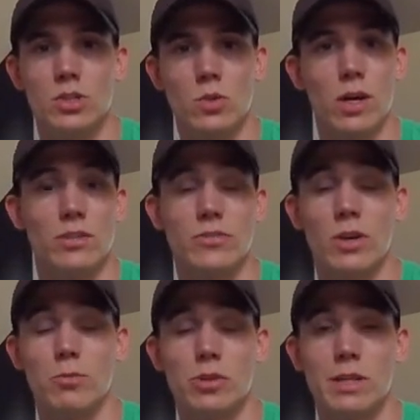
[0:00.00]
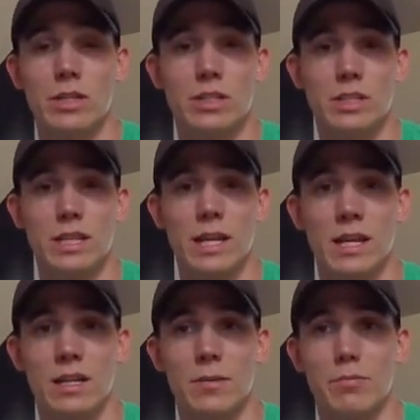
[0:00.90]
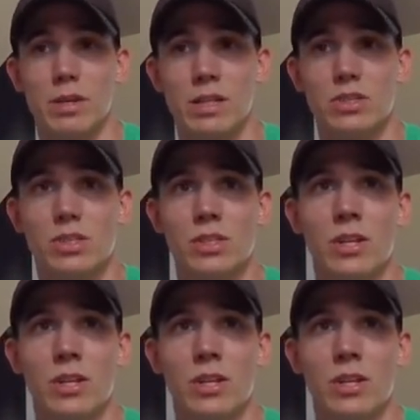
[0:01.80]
Squats felt pretty good today. Bench